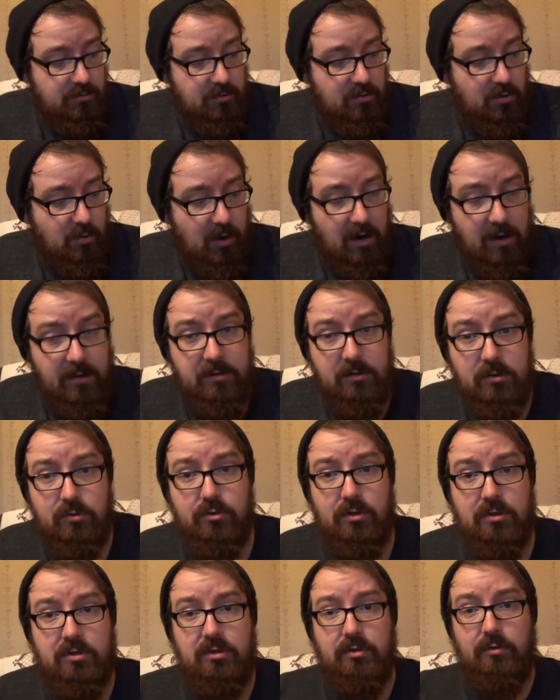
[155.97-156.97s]
Quite an
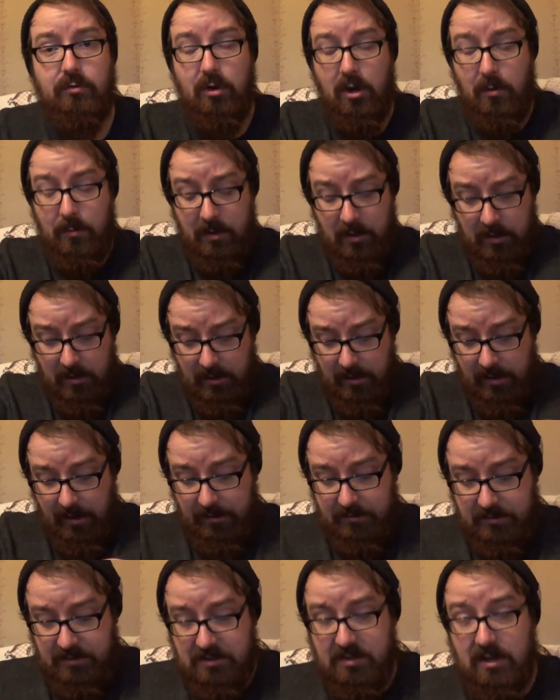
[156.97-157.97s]
interesting aroma.
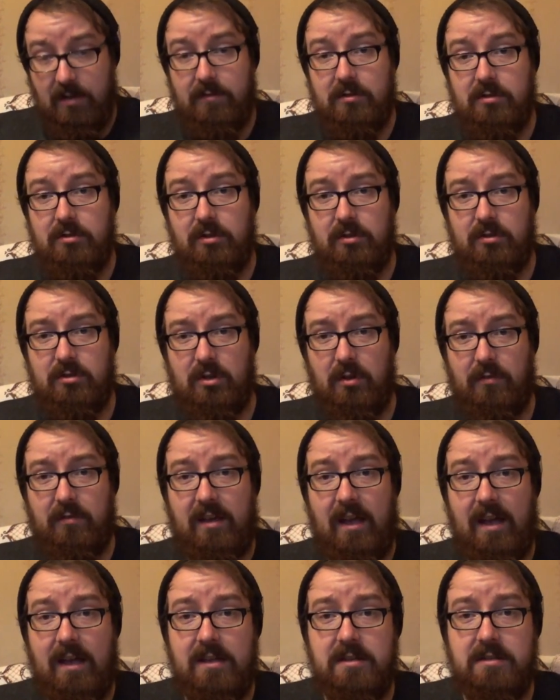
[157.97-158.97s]
And to say there's no sort of
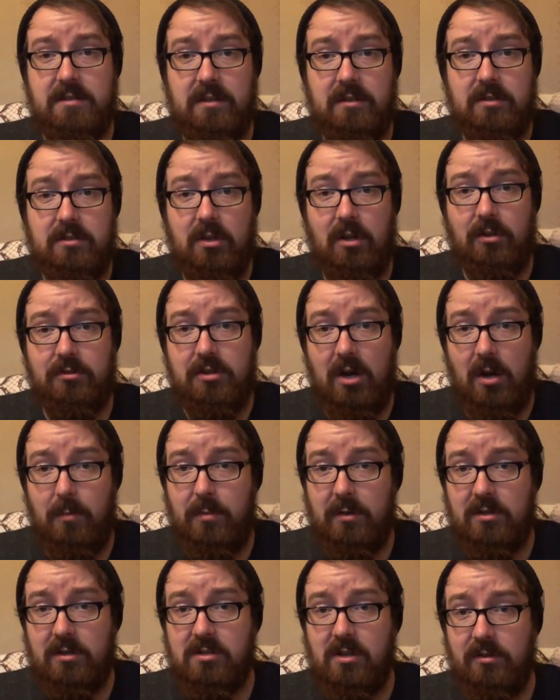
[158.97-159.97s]
casings or
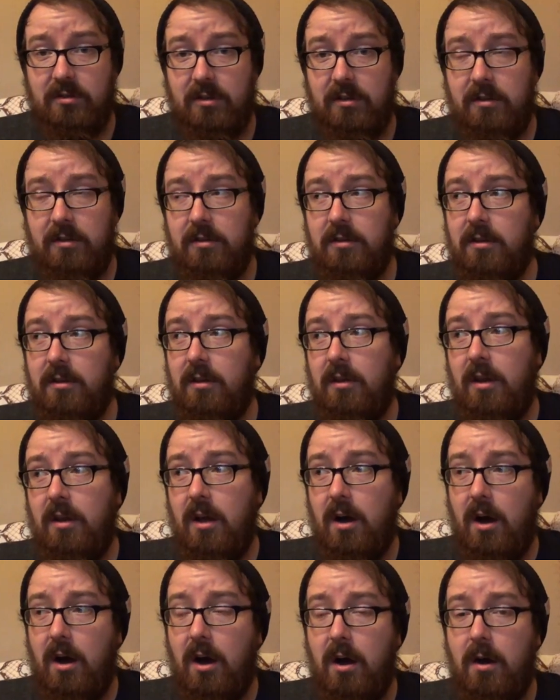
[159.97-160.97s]
toppings on it,
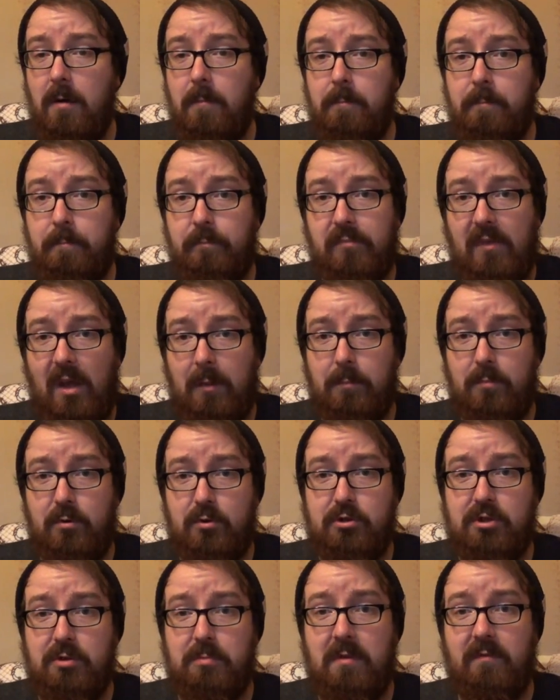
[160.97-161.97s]
um, I'm
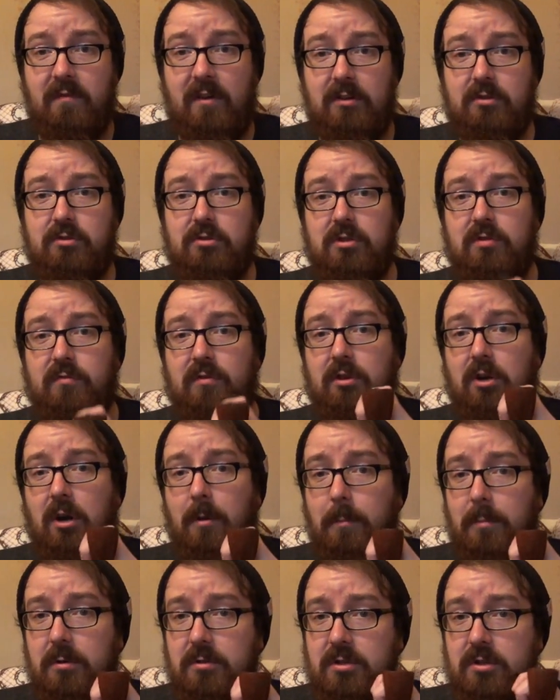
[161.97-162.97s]
presuming that's just the
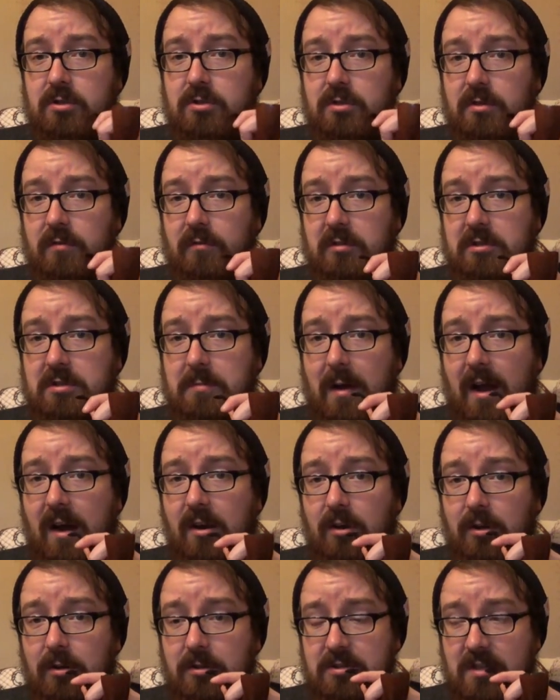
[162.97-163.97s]
composition of the
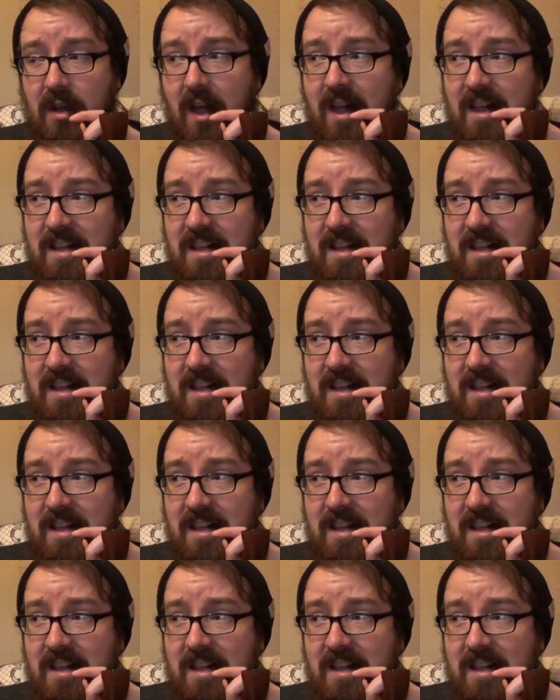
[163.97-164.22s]
tobaccos,